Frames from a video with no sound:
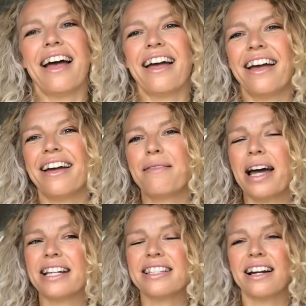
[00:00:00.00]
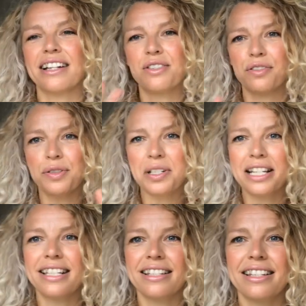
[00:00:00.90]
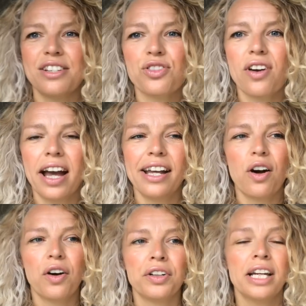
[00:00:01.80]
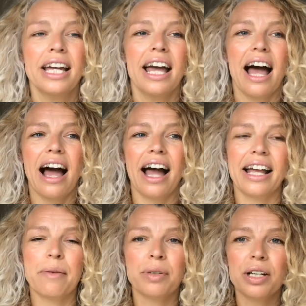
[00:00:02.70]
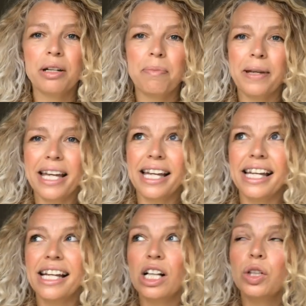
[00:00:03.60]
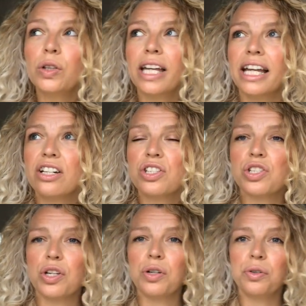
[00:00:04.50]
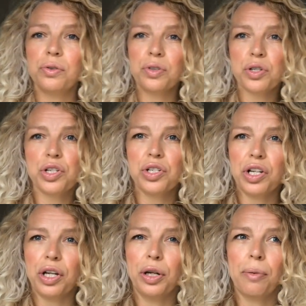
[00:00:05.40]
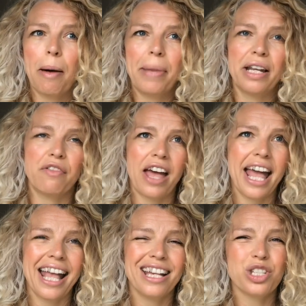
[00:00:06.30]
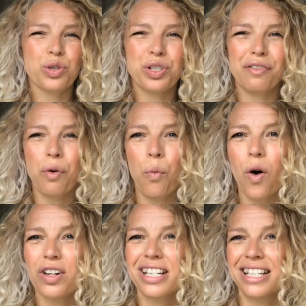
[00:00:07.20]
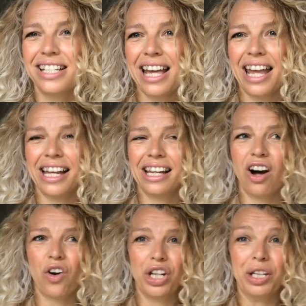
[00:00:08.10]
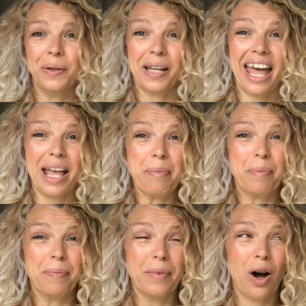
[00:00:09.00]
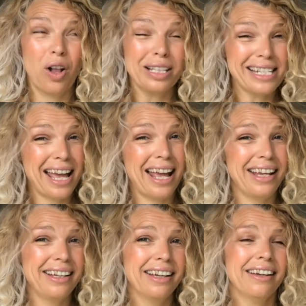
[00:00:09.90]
um, and a size sort of fourteen sixteen try on. I am going to be looking soon to do a bit of a sort of what to take on a U K holiday,